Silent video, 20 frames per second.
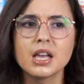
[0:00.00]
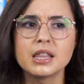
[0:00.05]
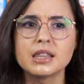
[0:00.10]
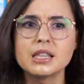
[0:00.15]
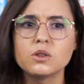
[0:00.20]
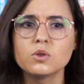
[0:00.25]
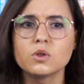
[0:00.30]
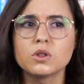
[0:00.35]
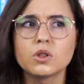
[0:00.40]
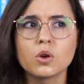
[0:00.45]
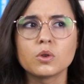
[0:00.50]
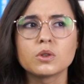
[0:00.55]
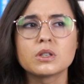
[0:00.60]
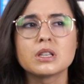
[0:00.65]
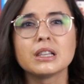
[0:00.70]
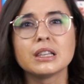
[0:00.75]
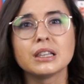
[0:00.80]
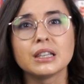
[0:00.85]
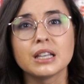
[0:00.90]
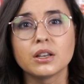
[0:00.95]
those
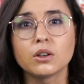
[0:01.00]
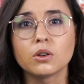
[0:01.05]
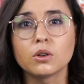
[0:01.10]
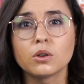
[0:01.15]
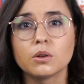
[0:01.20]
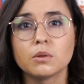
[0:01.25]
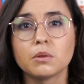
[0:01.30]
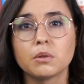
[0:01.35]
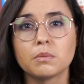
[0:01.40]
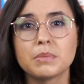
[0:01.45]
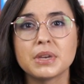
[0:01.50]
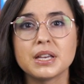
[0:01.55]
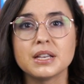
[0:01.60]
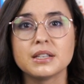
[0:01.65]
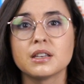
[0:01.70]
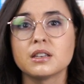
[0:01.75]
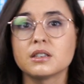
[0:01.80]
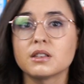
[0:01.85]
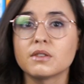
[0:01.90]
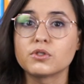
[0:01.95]
little
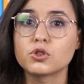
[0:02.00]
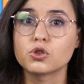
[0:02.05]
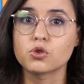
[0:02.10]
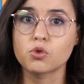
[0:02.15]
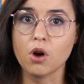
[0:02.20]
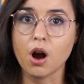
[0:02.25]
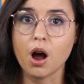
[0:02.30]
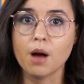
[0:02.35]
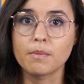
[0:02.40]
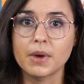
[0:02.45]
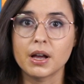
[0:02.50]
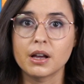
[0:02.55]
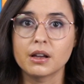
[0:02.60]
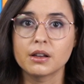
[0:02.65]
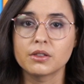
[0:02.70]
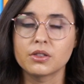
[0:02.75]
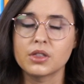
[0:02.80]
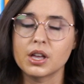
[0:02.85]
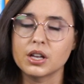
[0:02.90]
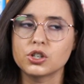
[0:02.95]
pieces of
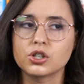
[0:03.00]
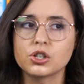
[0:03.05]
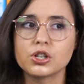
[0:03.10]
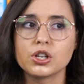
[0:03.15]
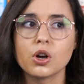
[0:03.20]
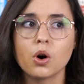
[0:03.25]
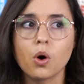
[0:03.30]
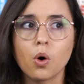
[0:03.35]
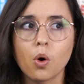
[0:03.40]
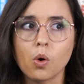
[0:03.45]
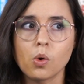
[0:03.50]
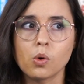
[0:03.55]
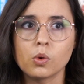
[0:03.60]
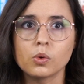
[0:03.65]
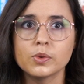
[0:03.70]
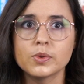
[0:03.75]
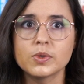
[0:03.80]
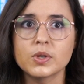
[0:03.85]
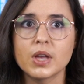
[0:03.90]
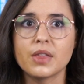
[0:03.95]
trauma that she
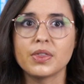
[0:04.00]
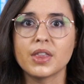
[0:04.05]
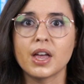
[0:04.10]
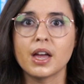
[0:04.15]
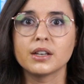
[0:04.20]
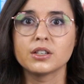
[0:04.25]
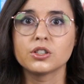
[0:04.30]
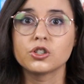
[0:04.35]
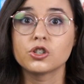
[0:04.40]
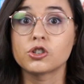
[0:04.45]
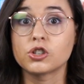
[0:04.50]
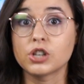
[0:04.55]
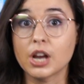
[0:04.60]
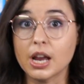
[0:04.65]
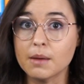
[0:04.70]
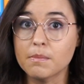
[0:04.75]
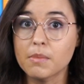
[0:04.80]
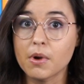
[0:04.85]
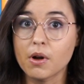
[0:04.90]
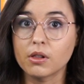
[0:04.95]
holds and that shape